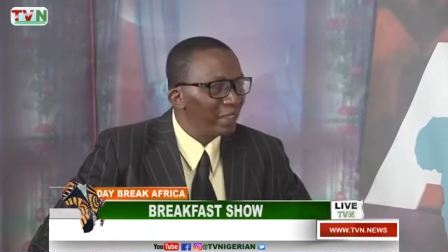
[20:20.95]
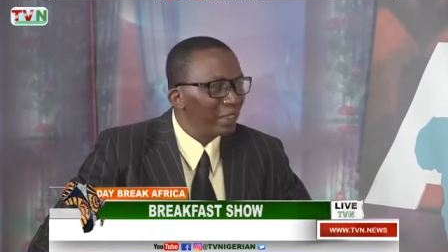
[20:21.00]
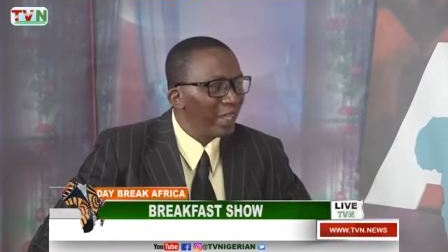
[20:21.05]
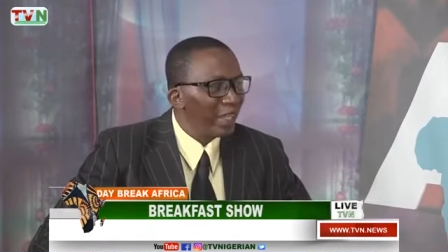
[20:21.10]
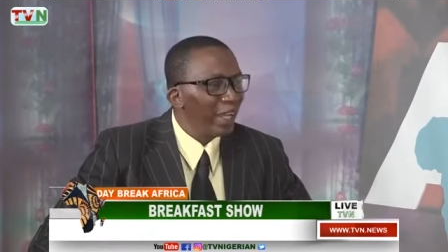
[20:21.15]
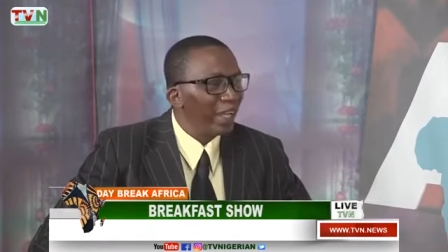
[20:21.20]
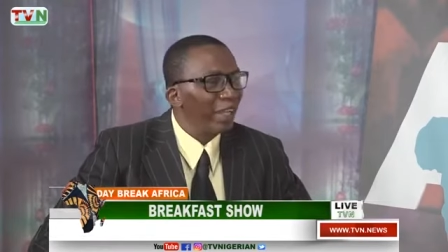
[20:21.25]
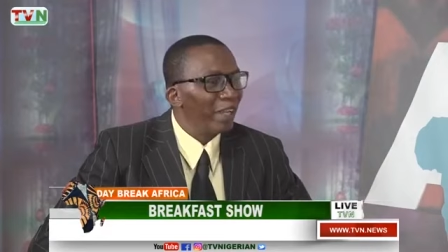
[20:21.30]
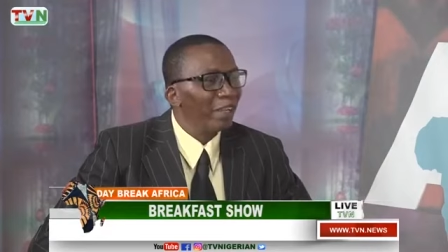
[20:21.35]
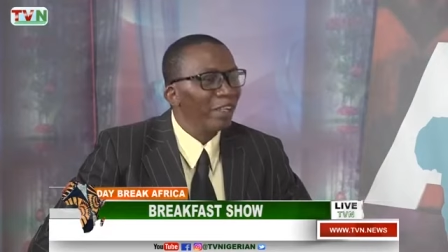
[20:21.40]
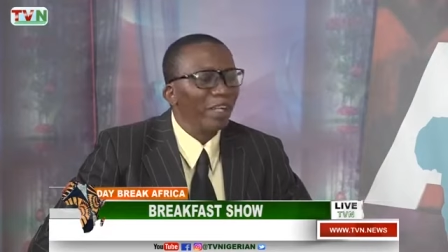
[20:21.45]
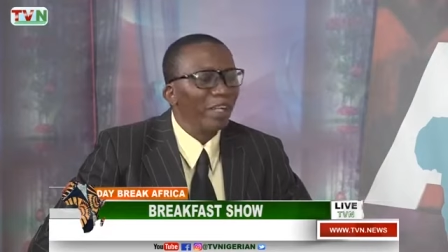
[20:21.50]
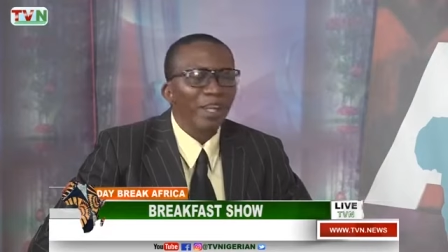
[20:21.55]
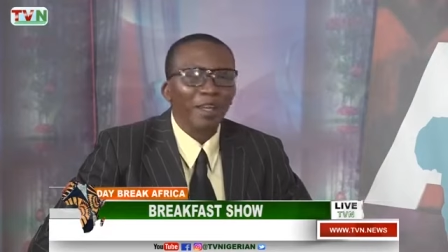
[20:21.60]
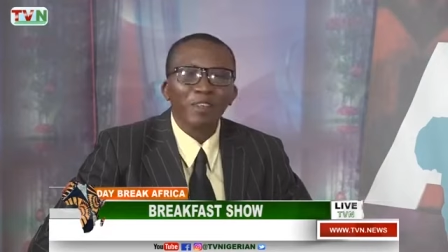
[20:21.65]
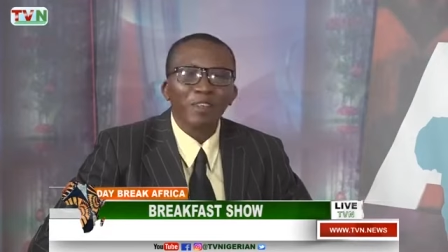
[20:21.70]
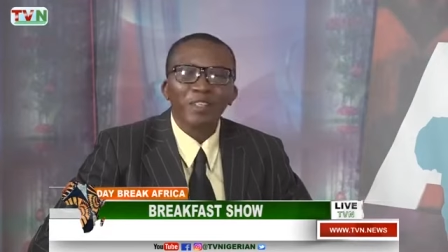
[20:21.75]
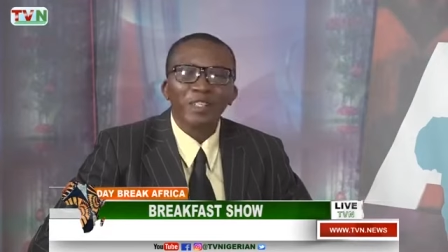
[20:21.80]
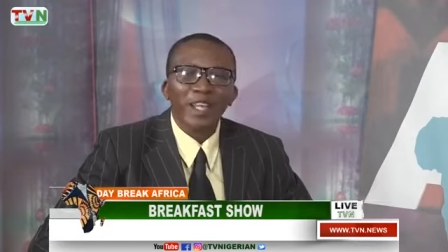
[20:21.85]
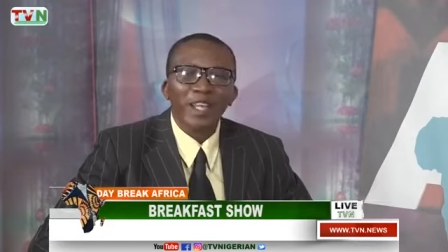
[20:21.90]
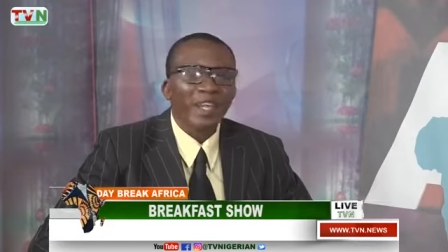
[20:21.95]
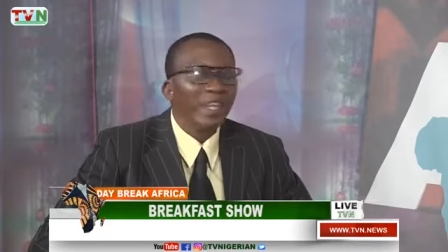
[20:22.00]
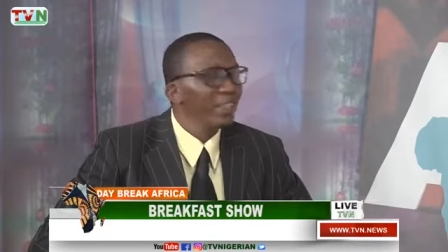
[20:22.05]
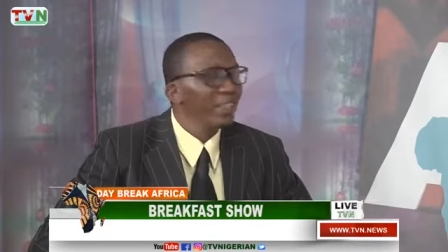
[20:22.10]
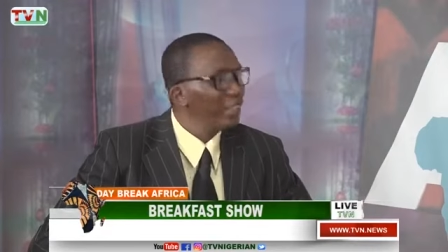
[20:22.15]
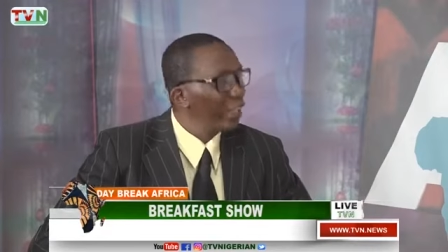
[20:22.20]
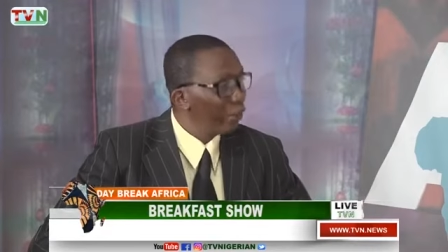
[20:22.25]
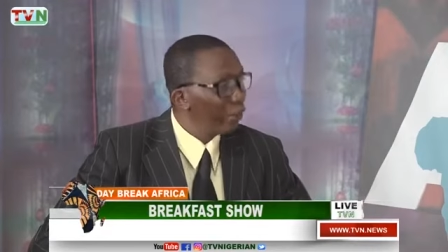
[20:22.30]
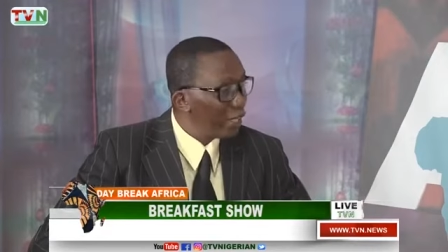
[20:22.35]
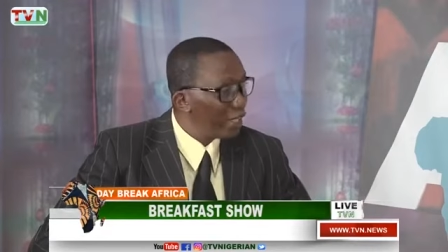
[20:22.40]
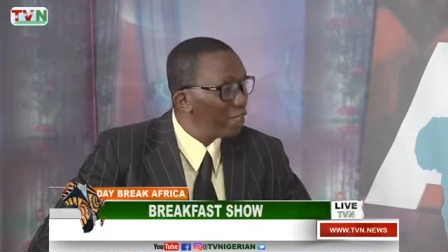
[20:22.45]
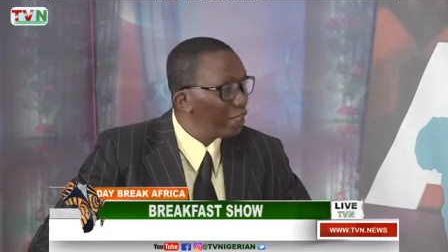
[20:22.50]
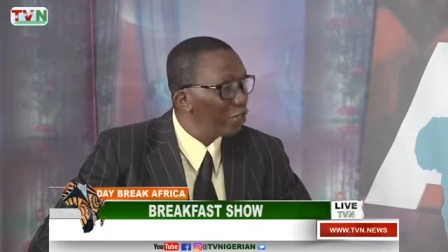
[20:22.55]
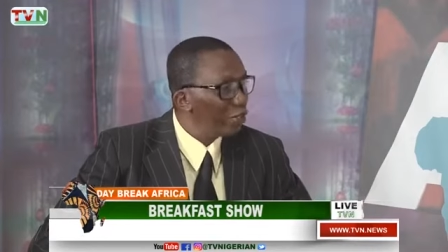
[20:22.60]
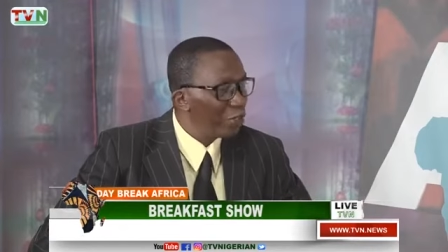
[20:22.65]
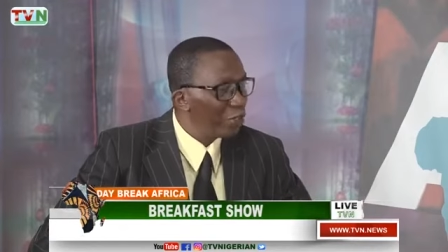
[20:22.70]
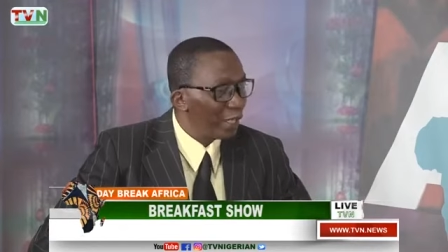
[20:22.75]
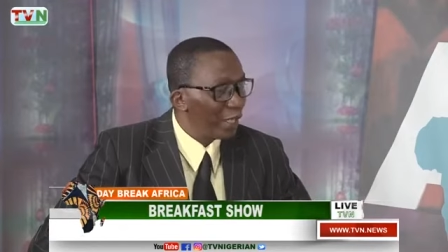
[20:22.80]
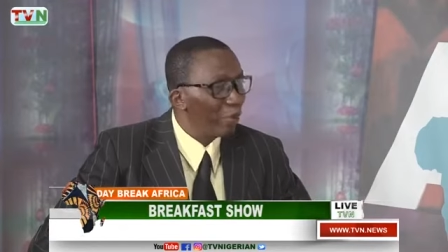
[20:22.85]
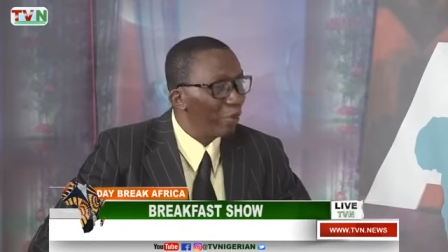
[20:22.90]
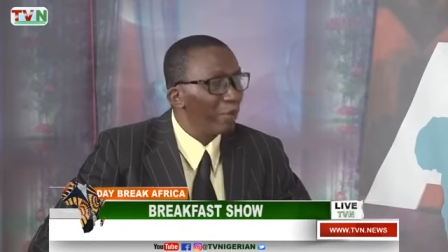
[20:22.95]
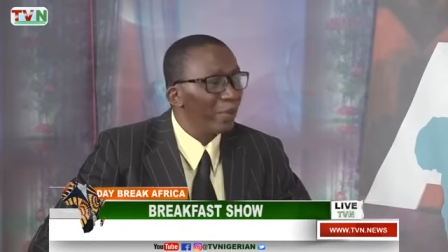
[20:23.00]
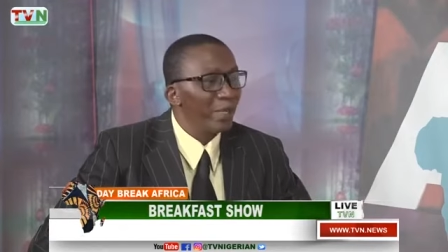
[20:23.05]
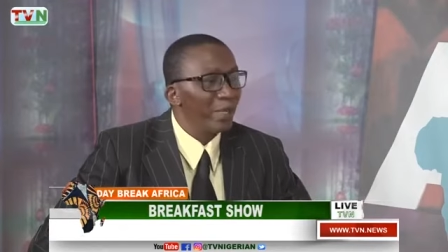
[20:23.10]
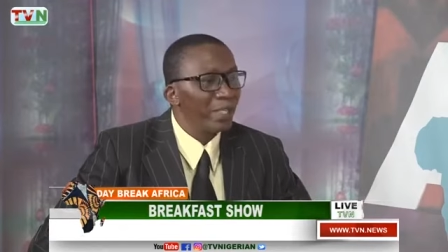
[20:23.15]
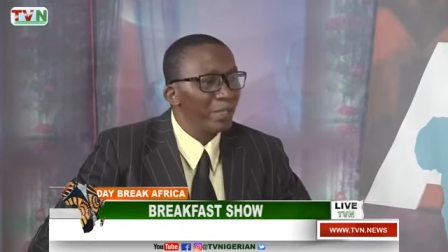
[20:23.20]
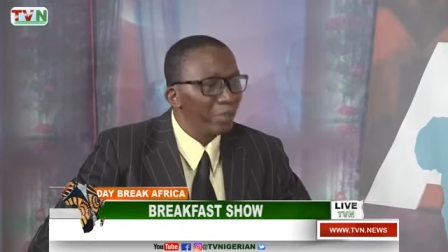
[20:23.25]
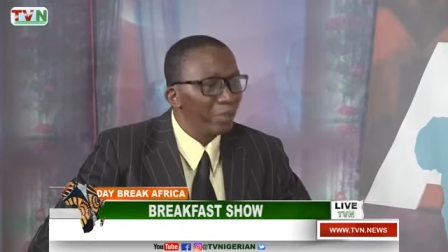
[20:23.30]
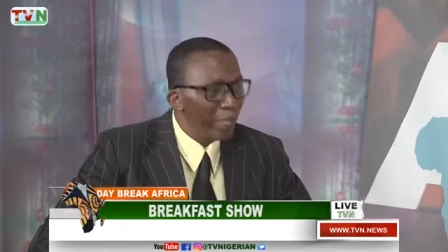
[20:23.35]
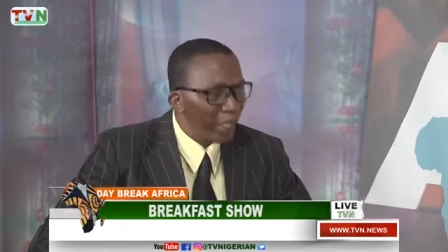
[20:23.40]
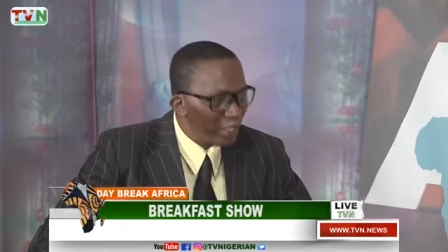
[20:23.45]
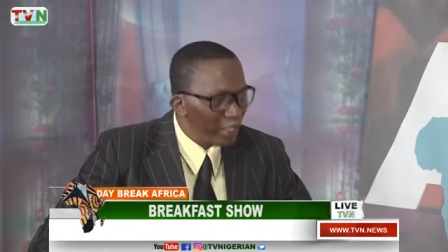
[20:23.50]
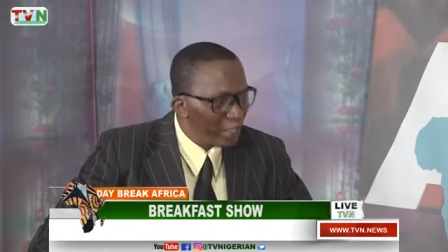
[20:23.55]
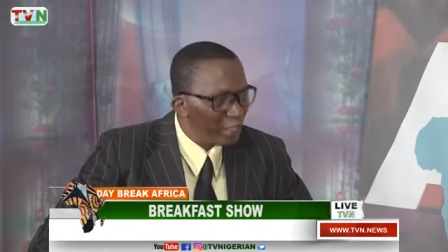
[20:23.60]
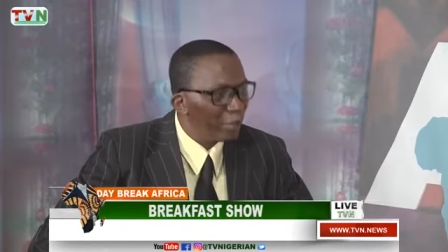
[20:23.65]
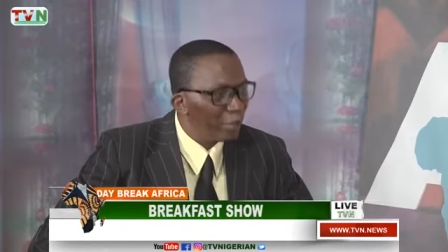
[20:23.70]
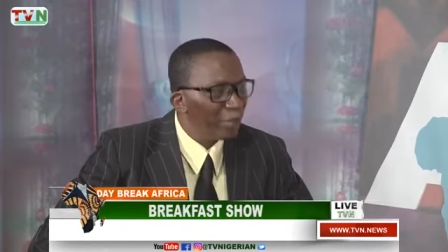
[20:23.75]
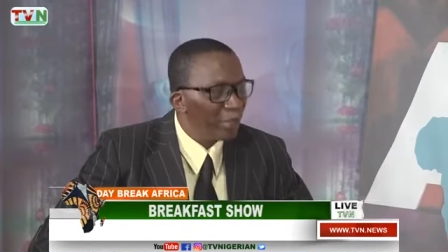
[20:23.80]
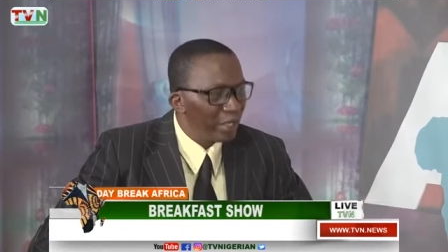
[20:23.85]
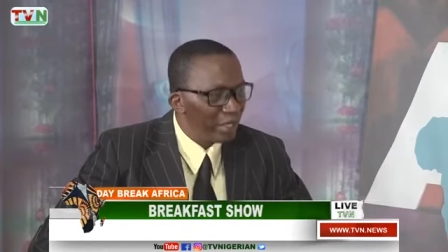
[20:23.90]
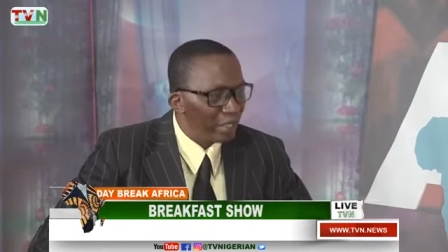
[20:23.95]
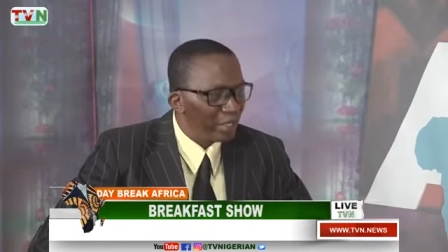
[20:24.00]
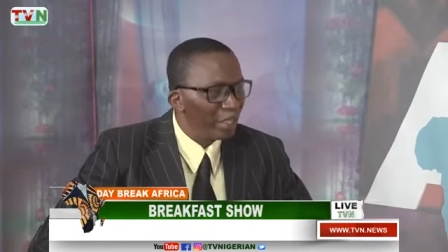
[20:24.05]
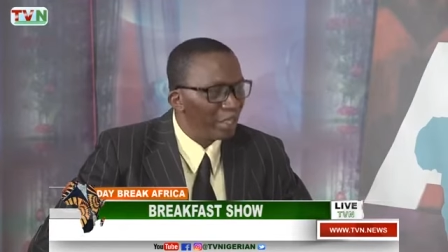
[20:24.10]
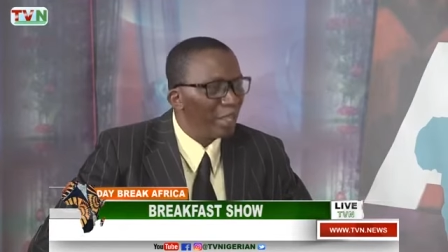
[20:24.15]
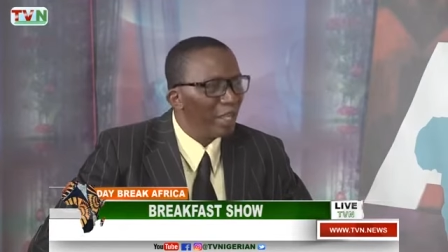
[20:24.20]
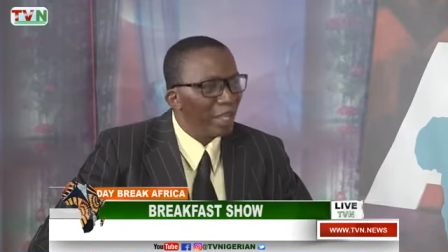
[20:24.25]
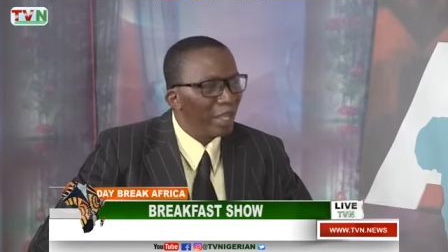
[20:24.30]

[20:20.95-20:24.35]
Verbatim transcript: They are, are they are, it's a great institution and we respect mm -hmm. the mm-hmm. police.